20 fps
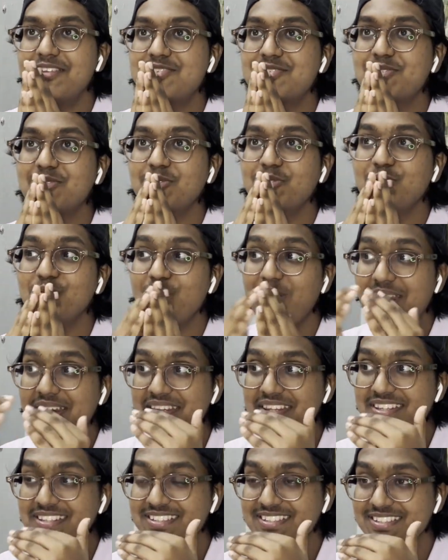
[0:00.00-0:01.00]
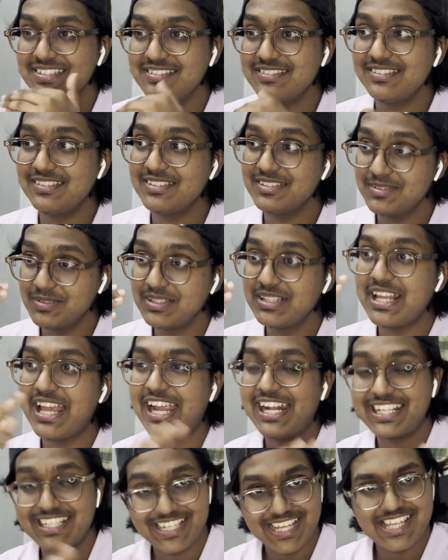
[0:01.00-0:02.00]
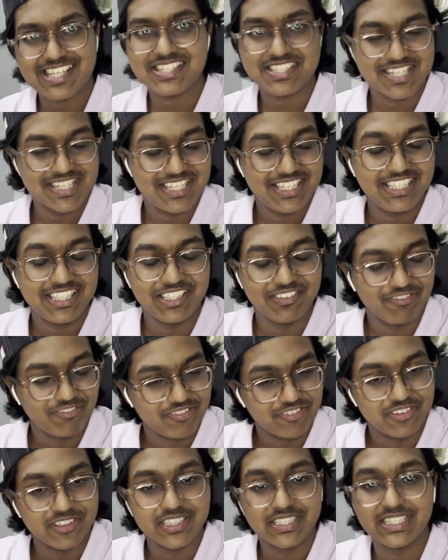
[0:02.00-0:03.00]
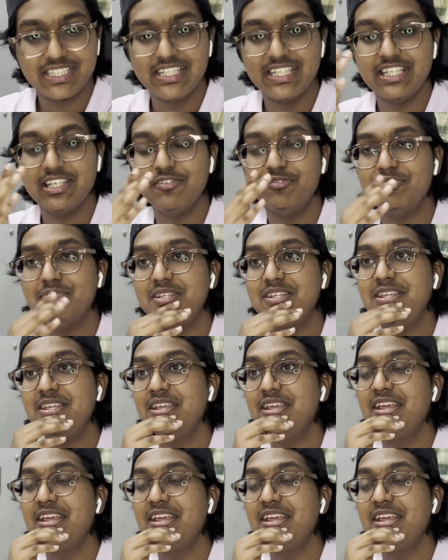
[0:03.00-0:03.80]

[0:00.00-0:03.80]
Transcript: so when at last He forgave me,